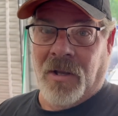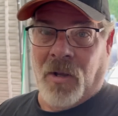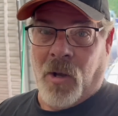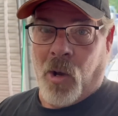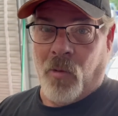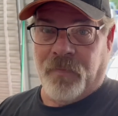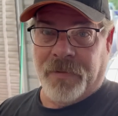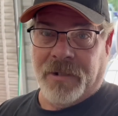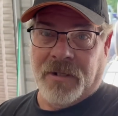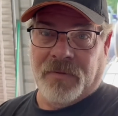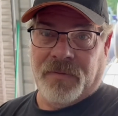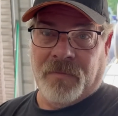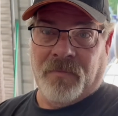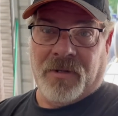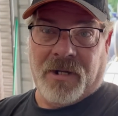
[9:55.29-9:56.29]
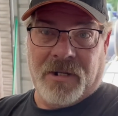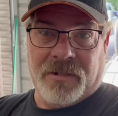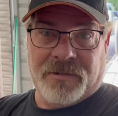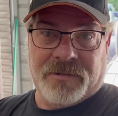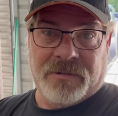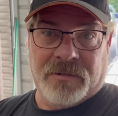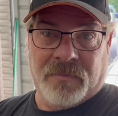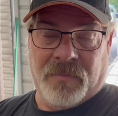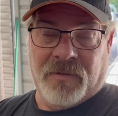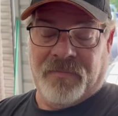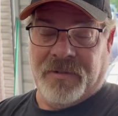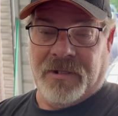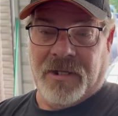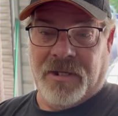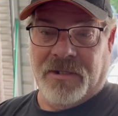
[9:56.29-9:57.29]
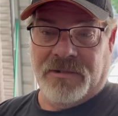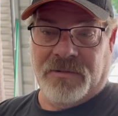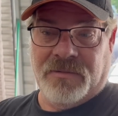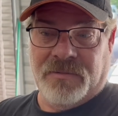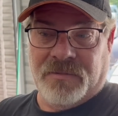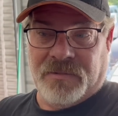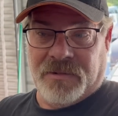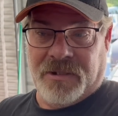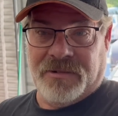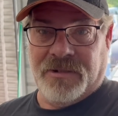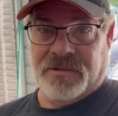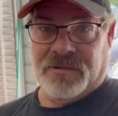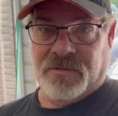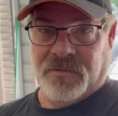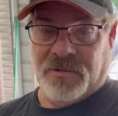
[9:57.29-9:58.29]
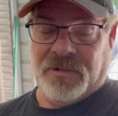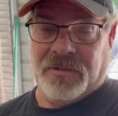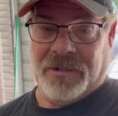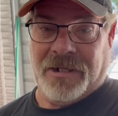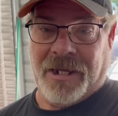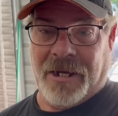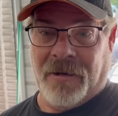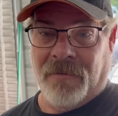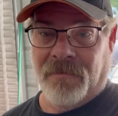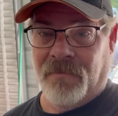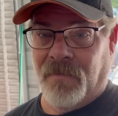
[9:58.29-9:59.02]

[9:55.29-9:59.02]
Hopefully nothing breaks, but if it does, at least it's going to do it now.